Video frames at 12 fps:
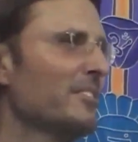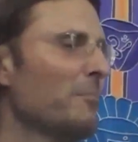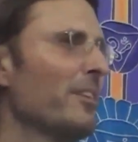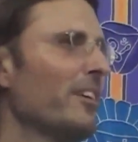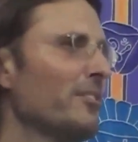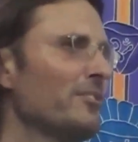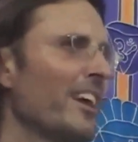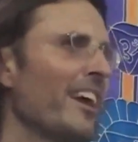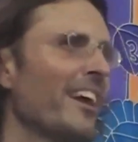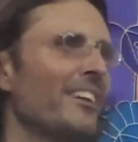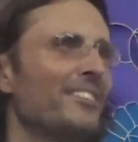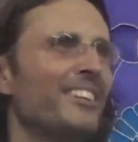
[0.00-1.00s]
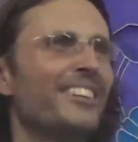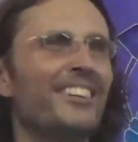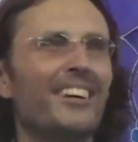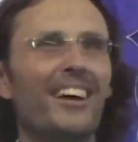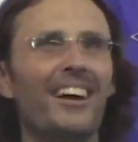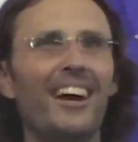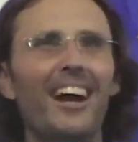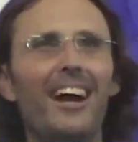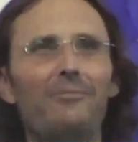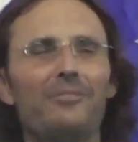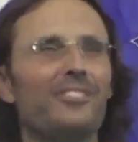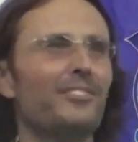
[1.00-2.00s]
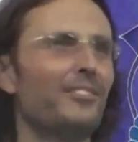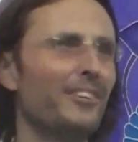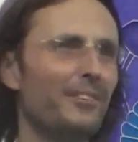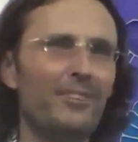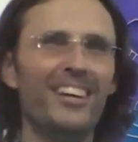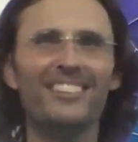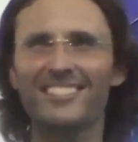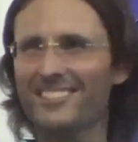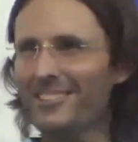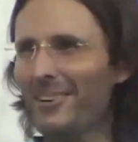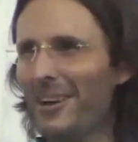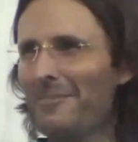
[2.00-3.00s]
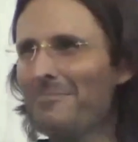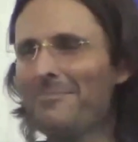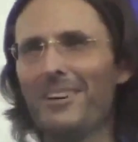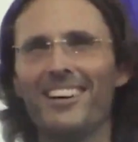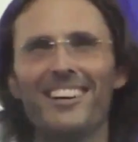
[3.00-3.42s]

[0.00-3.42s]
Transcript: some of those anti-after-effect type,